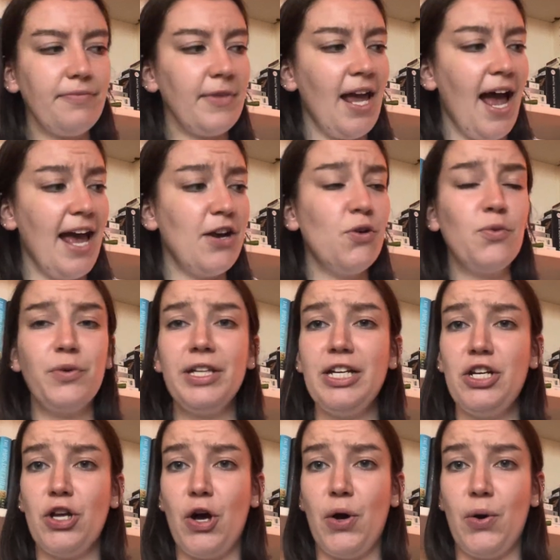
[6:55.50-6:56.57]
I don't really
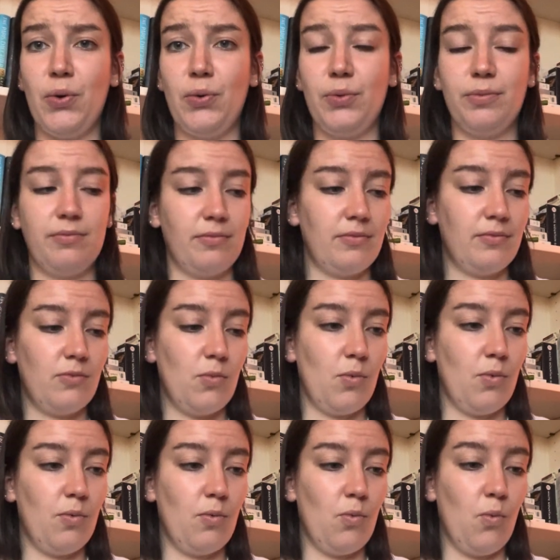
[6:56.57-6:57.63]
know
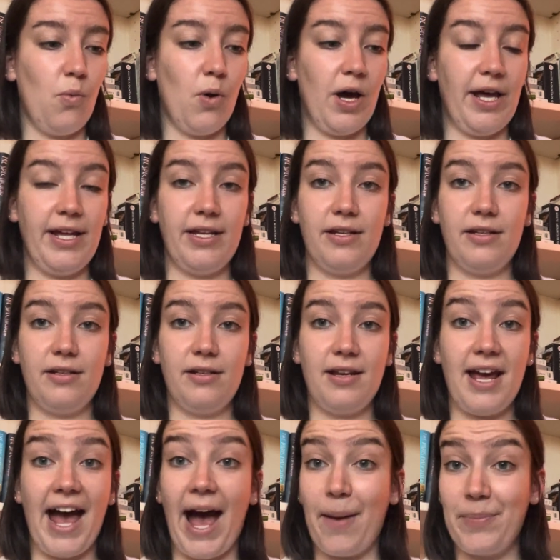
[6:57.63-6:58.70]
what
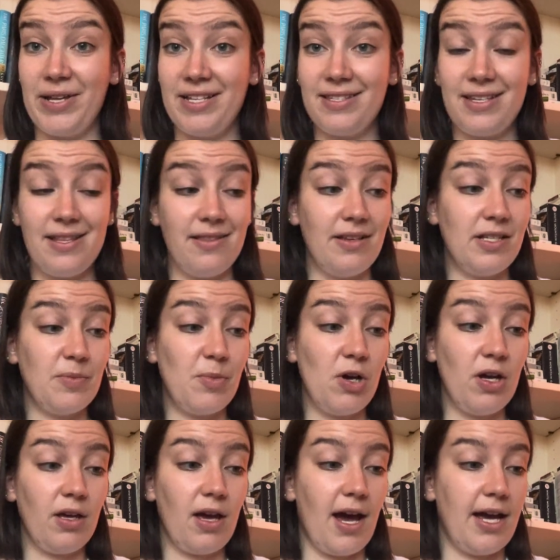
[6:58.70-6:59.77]
happens in this
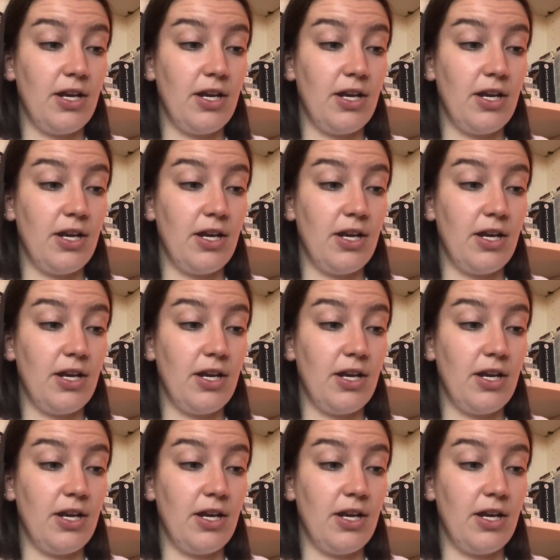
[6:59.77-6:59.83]
book. I